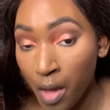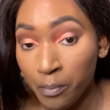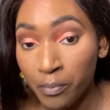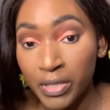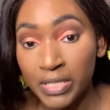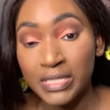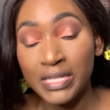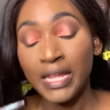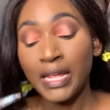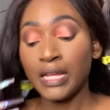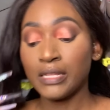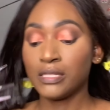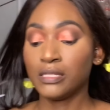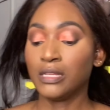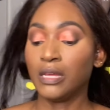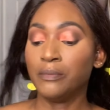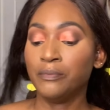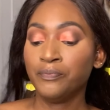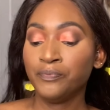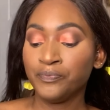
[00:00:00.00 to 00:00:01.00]
But take it to
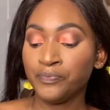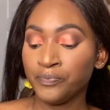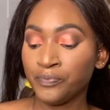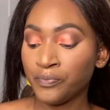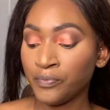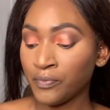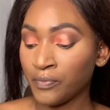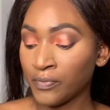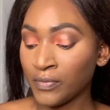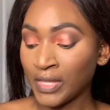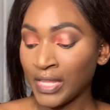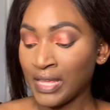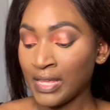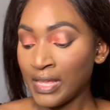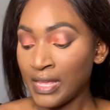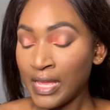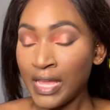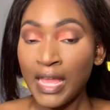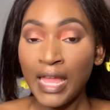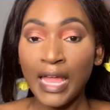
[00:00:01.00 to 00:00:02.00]
them,
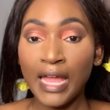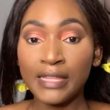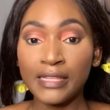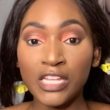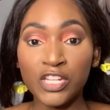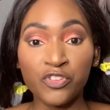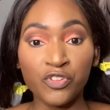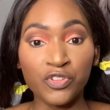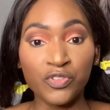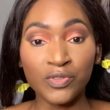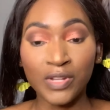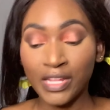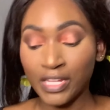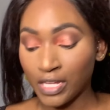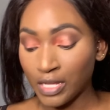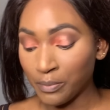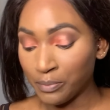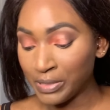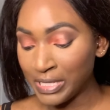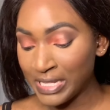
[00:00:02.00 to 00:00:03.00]
and they treat you like a
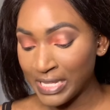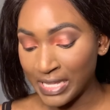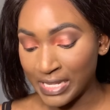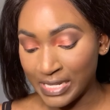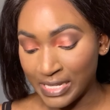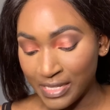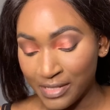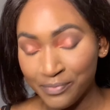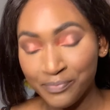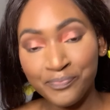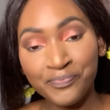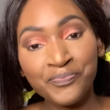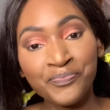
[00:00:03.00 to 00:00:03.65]
complete idiot